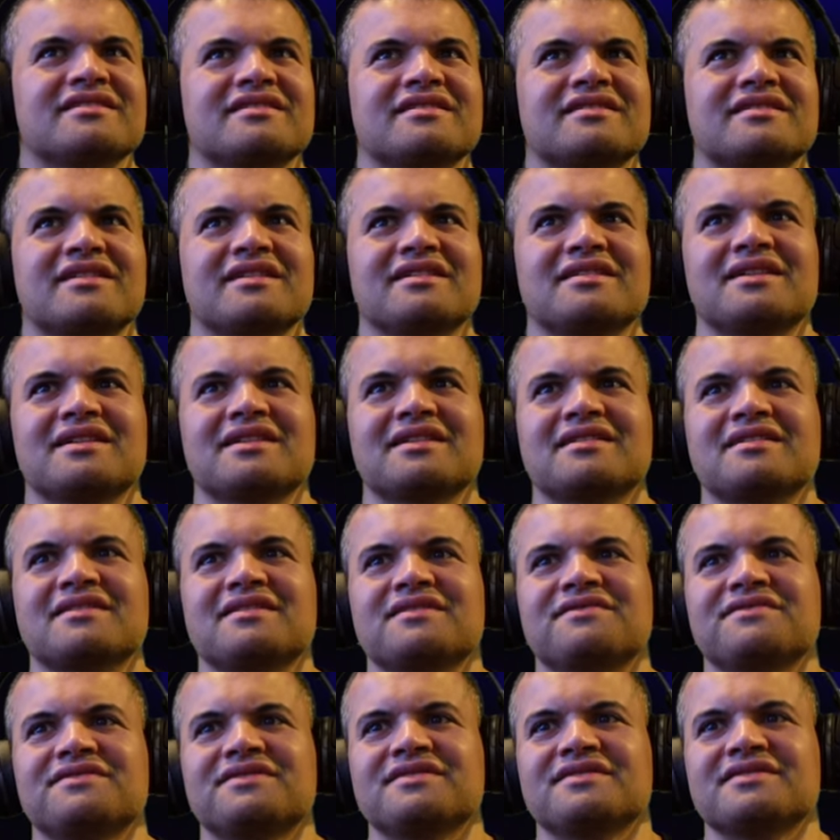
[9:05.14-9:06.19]
Got a lot of
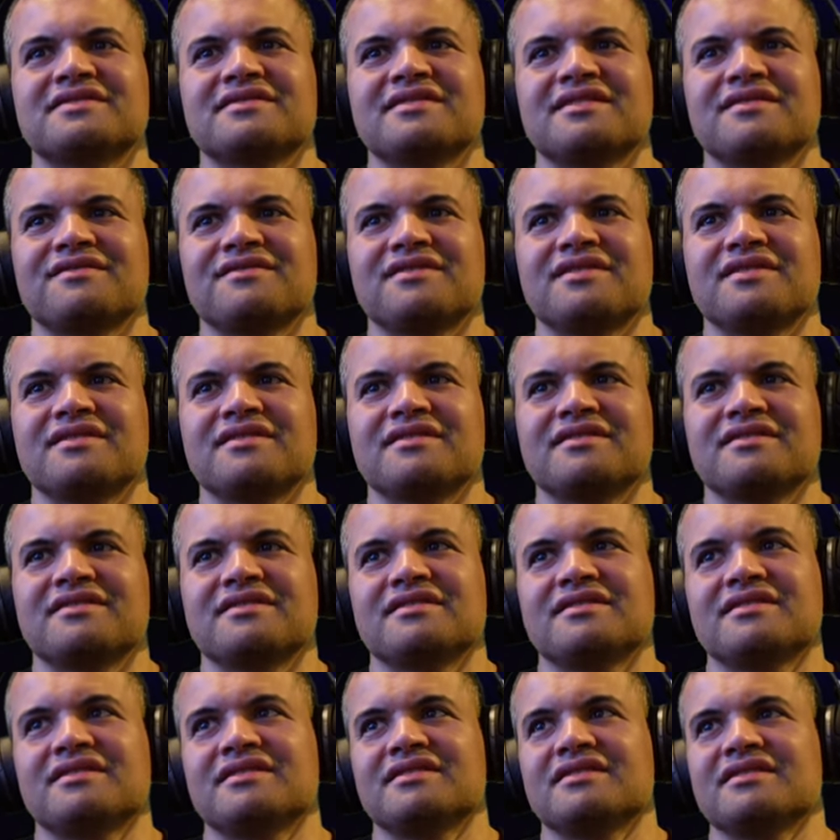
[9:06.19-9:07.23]
glyphs and stuff here.
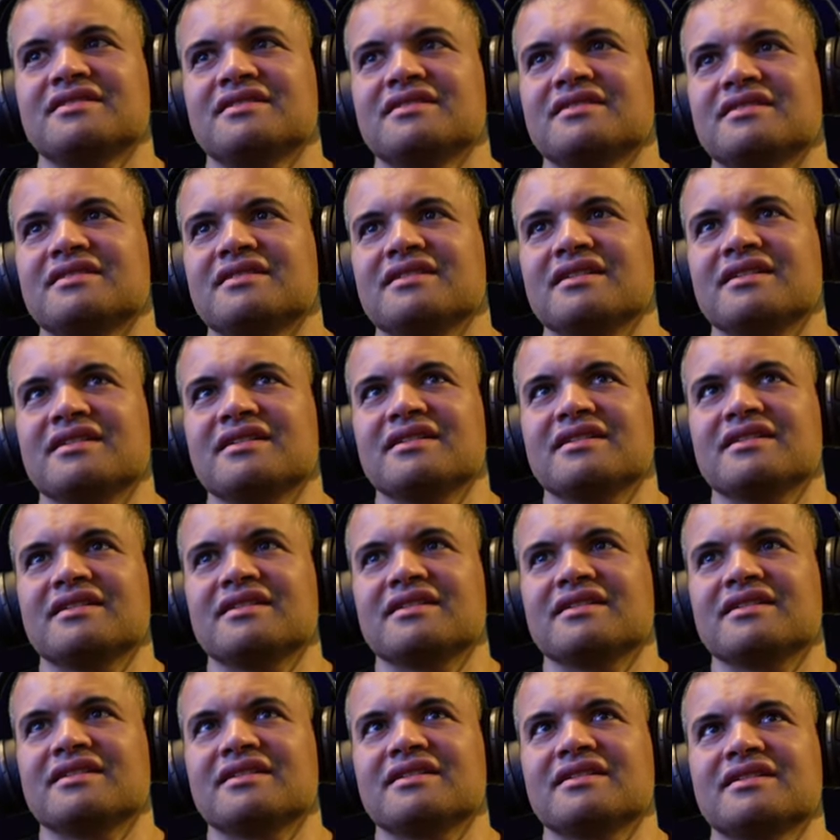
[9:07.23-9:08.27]

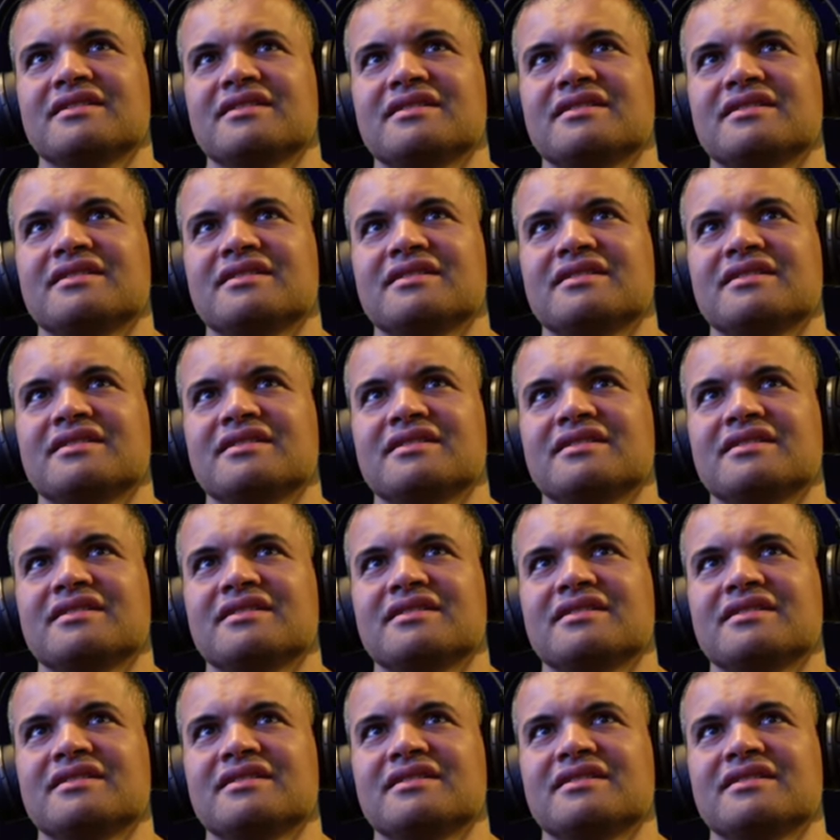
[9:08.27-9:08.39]
Uh,